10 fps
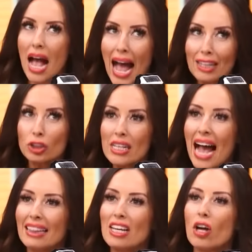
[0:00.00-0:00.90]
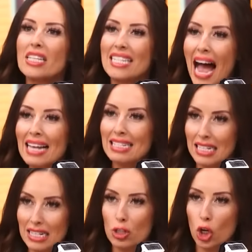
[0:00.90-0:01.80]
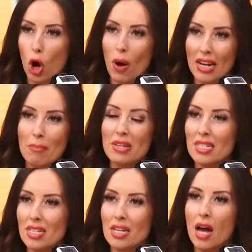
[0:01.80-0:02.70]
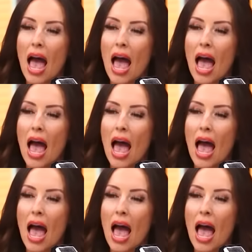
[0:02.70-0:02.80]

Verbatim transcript: actually had the audacity to go on NBC,